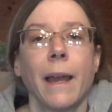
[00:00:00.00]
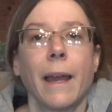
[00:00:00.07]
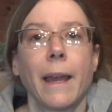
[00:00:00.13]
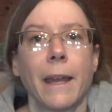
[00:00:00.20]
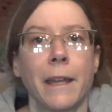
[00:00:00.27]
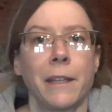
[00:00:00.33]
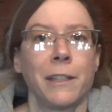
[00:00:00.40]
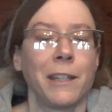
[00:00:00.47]

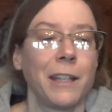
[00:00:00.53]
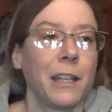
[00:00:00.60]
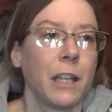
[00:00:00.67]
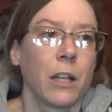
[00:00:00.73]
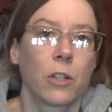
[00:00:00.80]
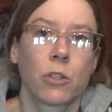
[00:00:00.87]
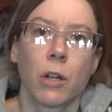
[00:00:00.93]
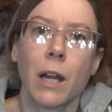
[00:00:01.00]
And
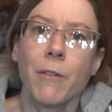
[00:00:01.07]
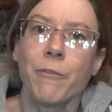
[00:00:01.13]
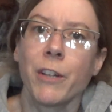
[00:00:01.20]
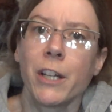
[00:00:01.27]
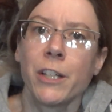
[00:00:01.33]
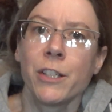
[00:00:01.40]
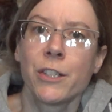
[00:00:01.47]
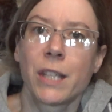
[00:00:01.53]
crop
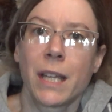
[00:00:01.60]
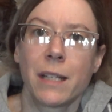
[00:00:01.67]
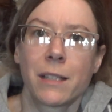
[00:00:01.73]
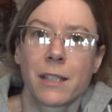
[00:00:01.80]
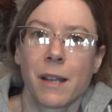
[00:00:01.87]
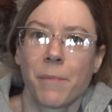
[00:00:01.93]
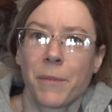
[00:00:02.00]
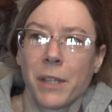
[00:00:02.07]
failures, it's
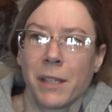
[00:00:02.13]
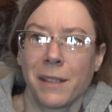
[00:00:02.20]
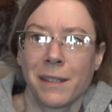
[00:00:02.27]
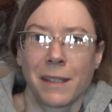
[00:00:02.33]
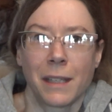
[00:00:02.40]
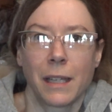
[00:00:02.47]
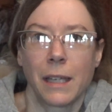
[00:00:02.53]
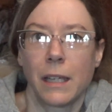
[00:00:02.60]
something,
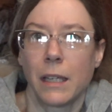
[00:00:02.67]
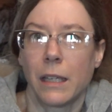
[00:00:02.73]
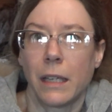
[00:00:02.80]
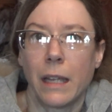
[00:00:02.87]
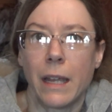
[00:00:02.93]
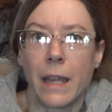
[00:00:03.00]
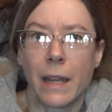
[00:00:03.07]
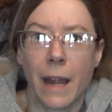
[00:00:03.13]

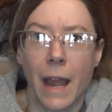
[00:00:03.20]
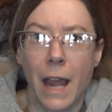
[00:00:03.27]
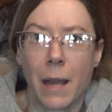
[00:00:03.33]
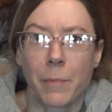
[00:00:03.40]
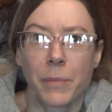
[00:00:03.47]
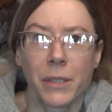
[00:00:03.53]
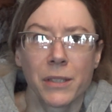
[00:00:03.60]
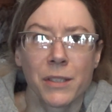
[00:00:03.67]
it
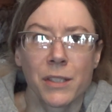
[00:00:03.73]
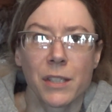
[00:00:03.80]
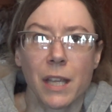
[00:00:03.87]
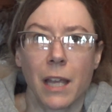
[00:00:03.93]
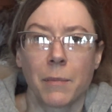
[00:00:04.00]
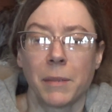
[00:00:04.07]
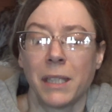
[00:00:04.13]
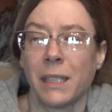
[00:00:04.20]
happens.
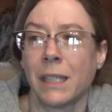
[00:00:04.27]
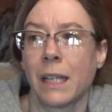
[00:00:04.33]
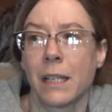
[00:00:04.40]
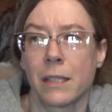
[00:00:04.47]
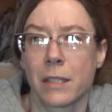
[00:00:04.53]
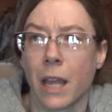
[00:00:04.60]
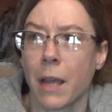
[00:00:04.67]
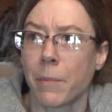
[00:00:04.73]
I mean,
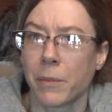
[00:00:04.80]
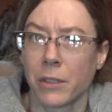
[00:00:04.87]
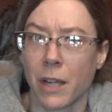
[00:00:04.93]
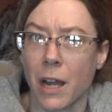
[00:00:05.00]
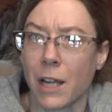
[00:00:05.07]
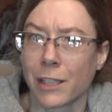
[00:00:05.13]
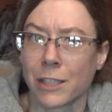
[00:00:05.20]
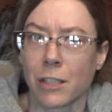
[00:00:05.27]
it's happened
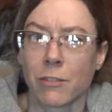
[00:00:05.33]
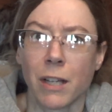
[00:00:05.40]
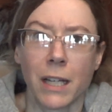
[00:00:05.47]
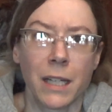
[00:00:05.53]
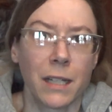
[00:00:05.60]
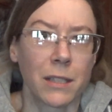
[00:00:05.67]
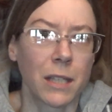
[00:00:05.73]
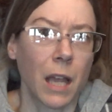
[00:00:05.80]
to us
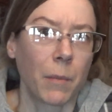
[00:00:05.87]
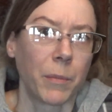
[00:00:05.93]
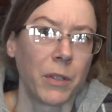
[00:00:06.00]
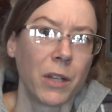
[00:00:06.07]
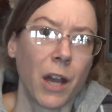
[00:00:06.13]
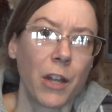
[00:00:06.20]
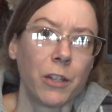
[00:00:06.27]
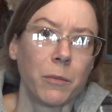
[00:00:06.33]
already. It's happened
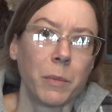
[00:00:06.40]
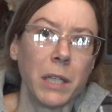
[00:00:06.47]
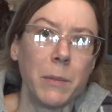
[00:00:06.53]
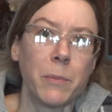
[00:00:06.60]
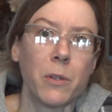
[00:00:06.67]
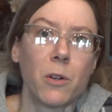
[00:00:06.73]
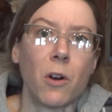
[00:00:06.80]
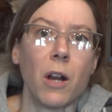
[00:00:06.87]
to other
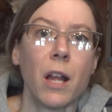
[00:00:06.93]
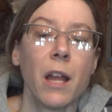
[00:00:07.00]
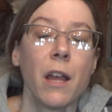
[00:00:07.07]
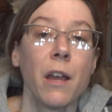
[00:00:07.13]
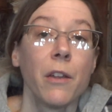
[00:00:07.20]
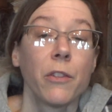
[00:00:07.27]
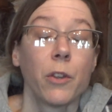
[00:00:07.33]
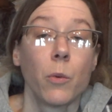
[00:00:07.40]
people.
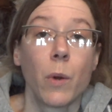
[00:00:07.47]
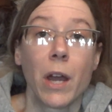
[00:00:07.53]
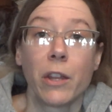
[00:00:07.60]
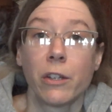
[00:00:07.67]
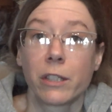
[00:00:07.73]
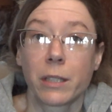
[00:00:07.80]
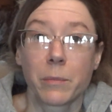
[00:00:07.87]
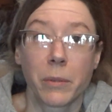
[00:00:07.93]
The
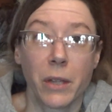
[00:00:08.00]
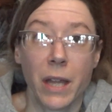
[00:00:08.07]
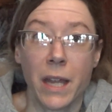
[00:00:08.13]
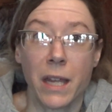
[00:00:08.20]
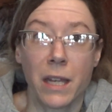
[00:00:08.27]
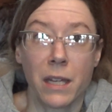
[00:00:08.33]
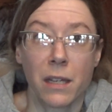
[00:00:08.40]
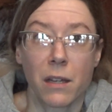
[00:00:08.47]
weather can
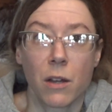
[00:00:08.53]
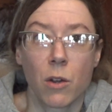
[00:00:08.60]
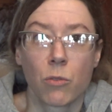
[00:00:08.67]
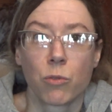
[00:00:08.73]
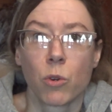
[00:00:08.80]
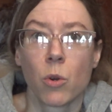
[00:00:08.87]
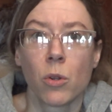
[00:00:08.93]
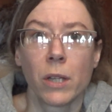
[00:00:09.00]
play a
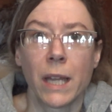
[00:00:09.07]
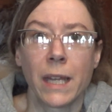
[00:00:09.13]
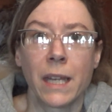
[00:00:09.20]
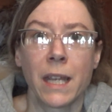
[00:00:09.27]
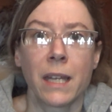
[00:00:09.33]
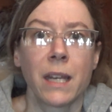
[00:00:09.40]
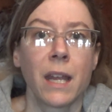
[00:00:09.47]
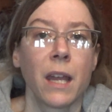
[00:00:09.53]
role in
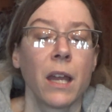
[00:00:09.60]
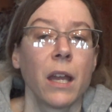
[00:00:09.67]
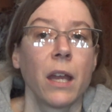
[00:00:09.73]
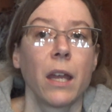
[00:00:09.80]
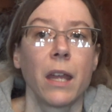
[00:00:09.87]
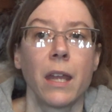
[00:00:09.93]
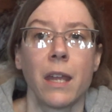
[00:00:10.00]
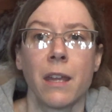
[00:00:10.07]
it.
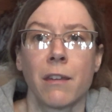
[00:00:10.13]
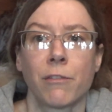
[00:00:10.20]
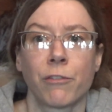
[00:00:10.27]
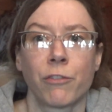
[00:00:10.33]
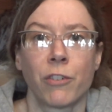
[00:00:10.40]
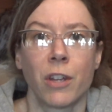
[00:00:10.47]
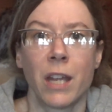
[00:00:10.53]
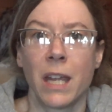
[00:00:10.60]

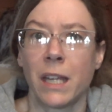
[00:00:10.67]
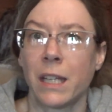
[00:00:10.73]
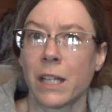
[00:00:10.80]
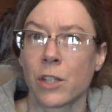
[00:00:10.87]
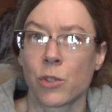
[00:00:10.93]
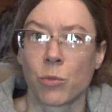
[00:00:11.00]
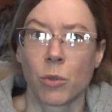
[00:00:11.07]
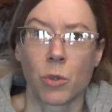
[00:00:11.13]
If it
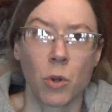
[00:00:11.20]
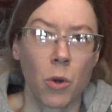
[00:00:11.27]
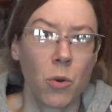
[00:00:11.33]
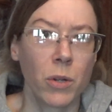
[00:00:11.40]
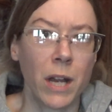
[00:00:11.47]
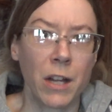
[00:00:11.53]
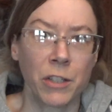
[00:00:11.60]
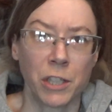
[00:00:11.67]
gets real
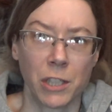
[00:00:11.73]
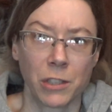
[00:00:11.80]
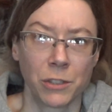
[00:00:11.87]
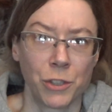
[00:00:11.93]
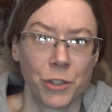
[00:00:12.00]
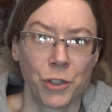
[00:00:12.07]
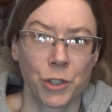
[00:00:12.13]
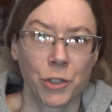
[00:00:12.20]
cold out, you can
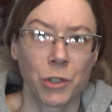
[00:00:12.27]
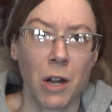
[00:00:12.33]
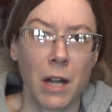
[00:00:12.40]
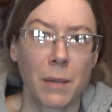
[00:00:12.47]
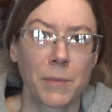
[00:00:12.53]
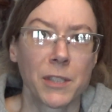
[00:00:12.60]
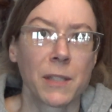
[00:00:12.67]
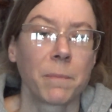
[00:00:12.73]
lose your
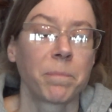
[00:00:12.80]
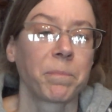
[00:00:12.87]
crops.